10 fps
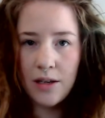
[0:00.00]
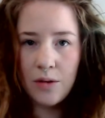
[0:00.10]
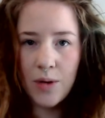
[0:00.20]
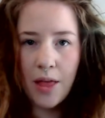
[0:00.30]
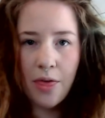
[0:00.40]
you
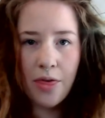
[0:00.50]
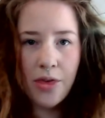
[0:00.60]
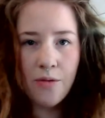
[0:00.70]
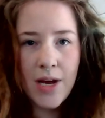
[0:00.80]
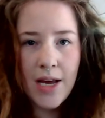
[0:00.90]
want
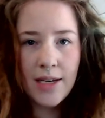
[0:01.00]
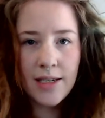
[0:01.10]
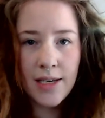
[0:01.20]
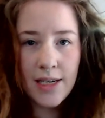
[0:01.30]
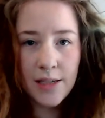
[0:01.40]
3
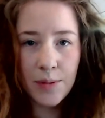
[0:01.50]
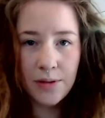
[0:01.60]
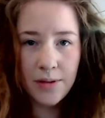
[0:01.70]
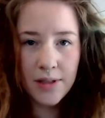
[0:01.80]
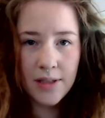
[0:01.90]

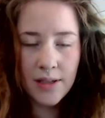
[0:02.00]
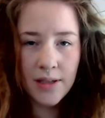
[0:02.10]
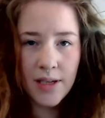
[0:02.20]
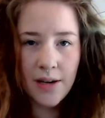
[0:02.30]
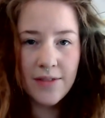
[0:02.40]
teaspoons
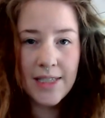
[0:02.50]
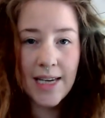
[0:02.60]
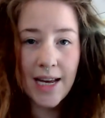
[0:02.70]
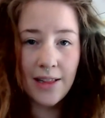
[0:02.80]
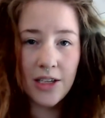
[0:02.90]
of
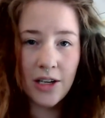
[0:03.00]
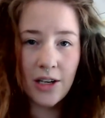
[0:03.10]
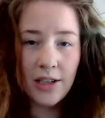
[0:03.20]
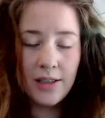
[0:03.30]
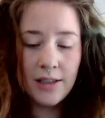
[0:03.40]

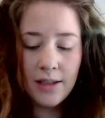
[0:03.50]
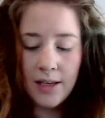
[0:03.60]
xylitol